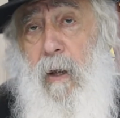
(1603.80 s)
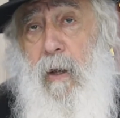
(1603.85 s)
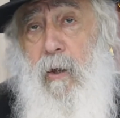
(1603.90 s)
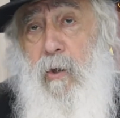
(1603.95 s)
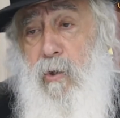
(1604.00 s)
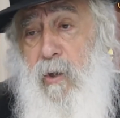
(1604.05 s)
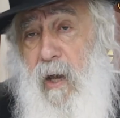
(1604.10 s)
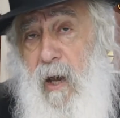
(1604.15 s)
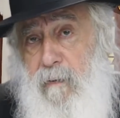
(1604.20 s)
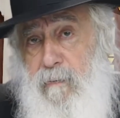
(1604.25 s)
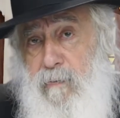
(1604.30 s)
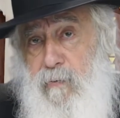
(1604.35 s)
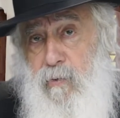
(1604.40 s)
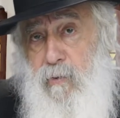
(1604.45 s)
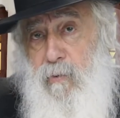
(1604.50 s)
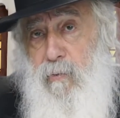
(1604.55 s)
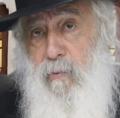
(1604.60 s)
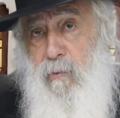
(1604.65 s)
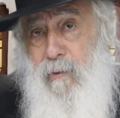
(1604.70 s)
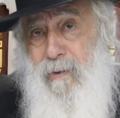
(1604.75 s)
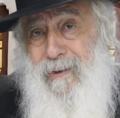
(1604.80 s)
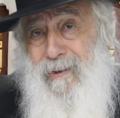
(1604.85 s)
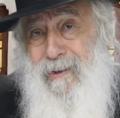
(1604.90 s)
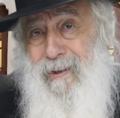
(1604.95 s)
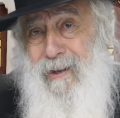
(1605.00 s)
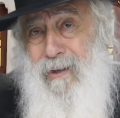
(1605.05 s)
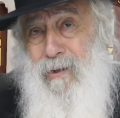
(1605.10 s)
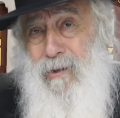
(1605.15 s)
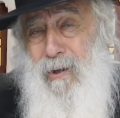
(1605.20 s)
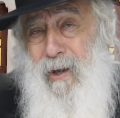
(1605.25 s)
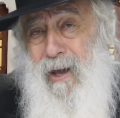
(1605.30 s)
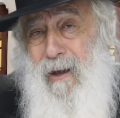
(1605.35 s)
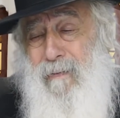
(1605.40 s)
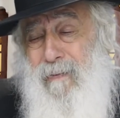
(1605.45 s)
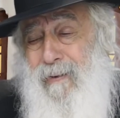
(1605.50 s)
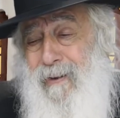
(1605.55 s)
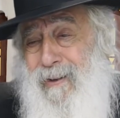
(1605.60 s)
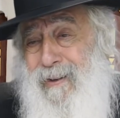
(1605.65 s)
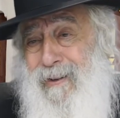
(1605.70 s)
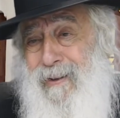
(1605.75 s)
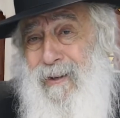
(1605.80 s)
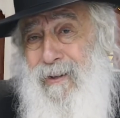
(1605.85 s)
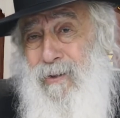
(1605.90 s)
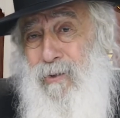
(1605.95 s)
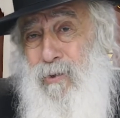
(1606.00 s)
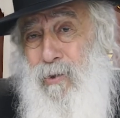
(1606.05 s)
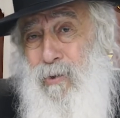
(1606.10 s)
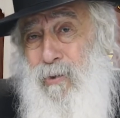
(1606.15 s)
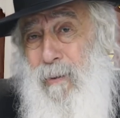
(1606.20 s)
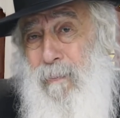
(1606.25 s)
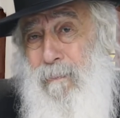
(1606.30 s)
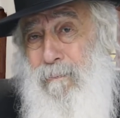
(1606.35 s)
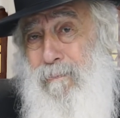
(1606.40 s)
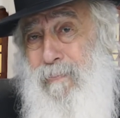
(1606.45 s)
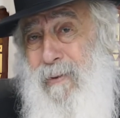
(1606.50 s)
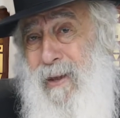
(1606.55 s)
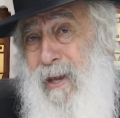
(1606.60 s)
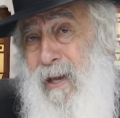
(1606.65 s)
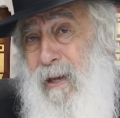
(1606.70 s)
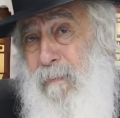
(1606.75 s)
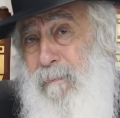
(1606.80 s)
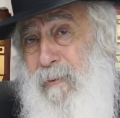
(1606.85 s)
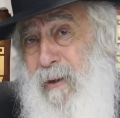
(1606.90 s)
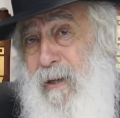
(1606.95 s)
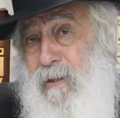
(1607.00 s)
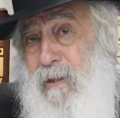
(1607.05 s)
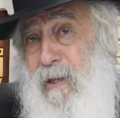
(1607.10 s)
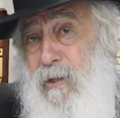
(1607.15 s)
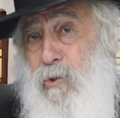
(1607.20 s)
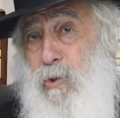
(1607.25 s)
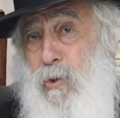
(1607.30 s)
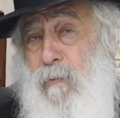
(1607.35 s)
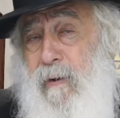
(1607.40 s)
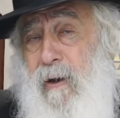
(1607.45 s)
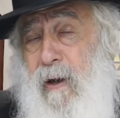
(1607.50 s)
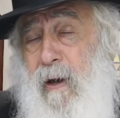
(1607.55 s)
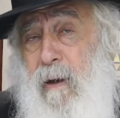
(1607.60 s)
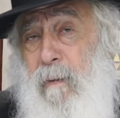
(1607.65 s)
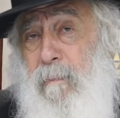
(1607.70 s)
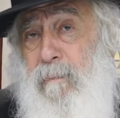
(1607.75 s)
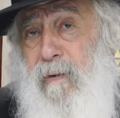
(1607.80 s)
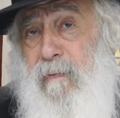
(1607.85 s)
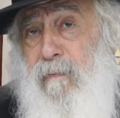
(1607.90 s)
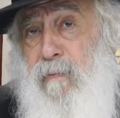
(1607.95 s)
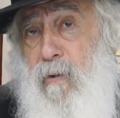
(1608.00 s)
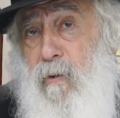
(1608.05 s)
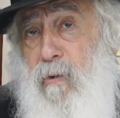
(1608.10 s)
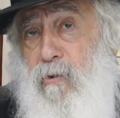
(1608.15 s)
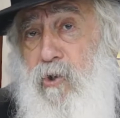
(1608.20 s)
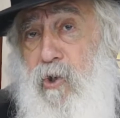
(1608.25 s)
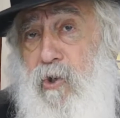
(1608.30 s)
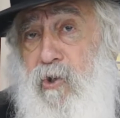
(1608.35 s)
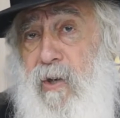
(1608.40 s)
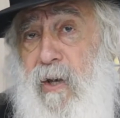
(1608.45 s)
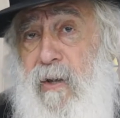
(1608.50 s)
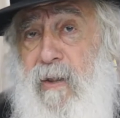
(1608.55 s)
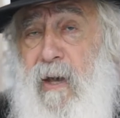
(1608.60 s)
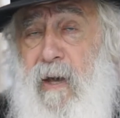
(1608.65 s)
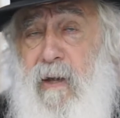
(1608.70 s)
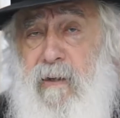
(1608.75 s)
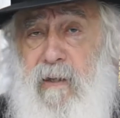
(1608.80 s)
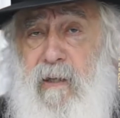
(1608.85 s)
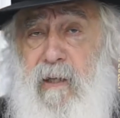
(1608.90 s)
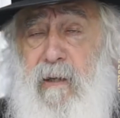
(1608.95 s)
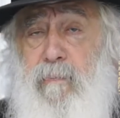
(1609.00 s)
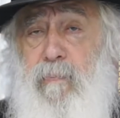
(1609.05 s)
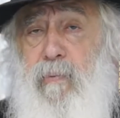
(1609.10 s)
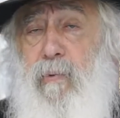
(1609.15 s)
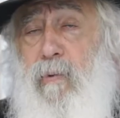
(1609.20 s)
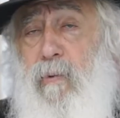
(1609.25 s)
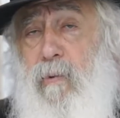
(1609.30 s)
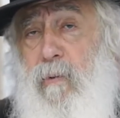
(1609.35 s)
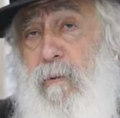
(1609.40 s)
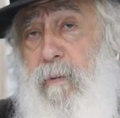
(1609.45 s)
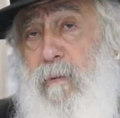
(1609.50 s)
You have to the big teshuvah before Rosh Hashanah and Kippur.